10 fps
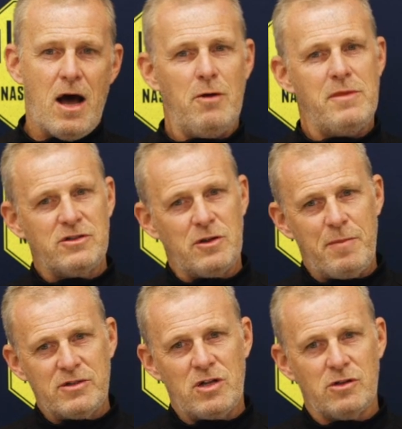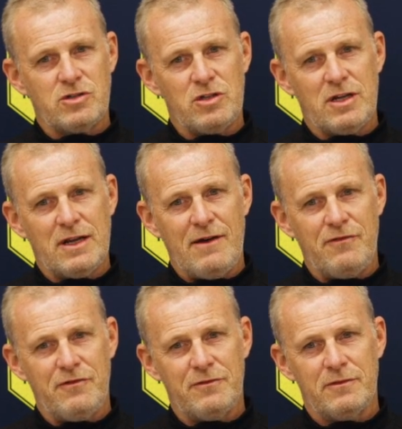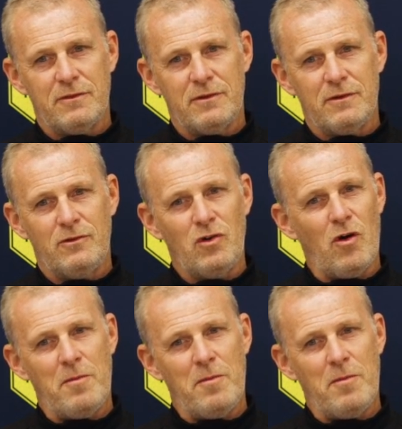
I hope that's the best answer you can have. Sorry,